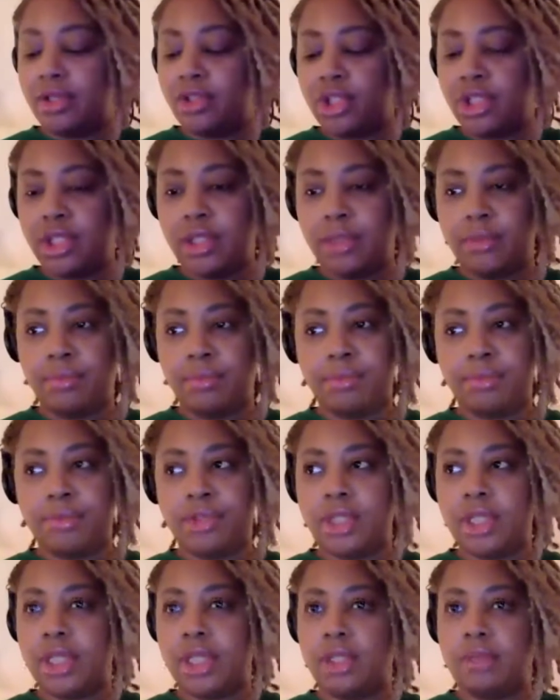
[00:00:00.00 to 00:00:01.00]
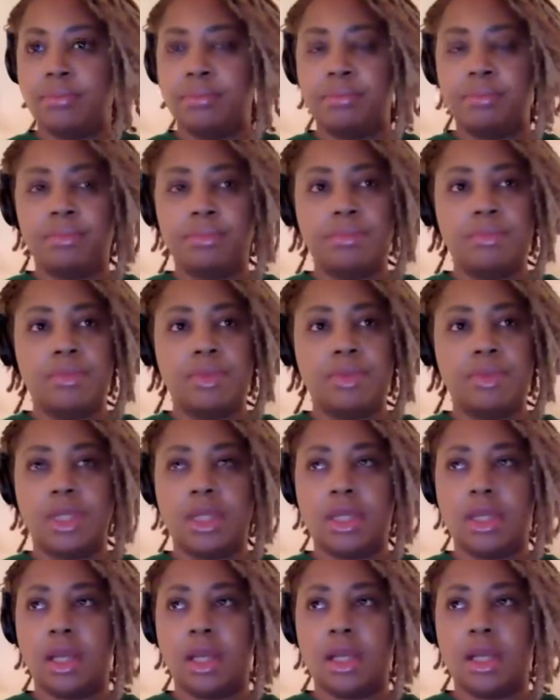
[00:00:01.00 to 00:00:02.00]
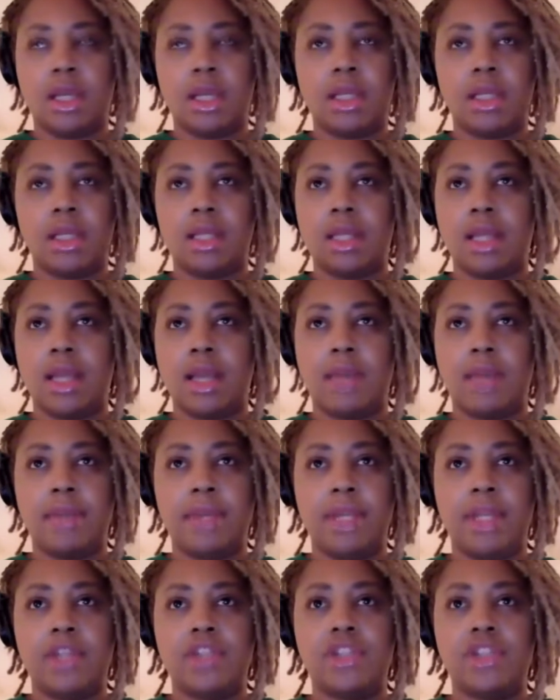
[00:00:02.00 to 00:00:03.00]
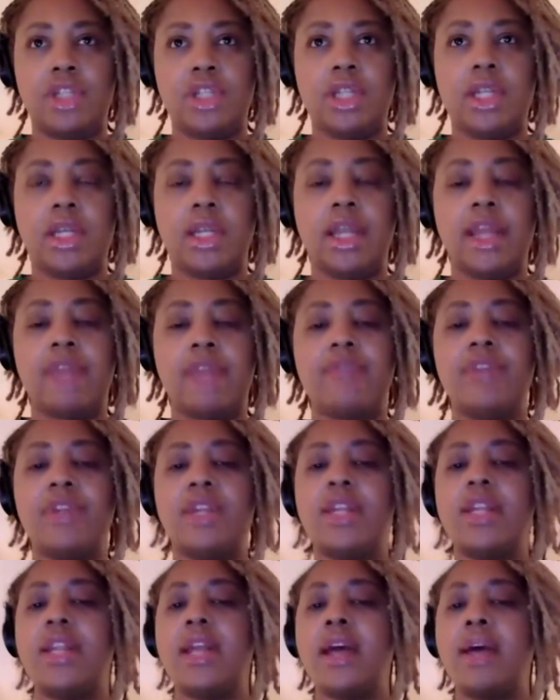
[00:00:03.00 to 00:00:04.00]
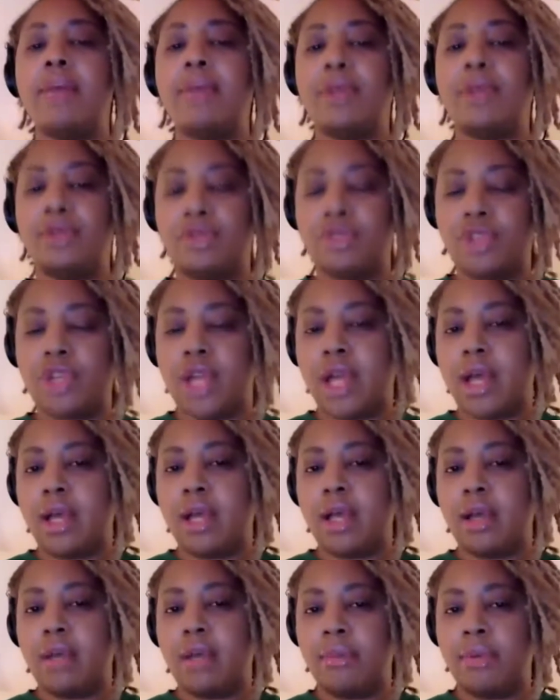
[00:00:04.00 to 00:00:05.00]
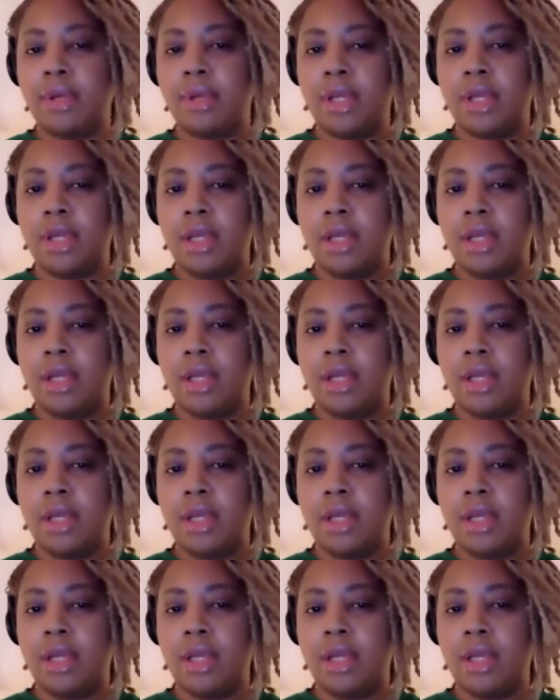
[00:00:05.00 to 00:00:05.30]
Mm-hmm. She she I mean, she did a phenomenal job. Yeah, she did.